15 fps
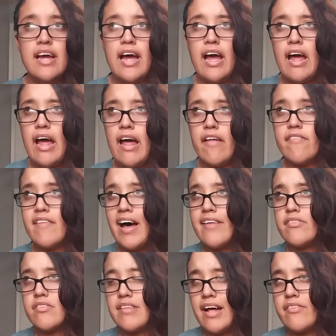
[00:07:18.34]
And
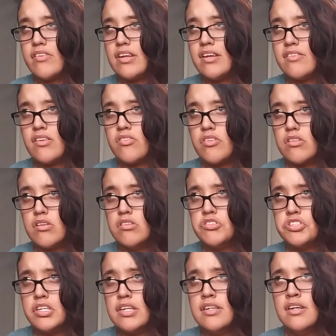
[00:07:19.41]
that's an easy
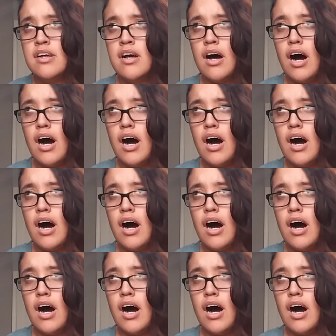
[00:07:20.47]
solution.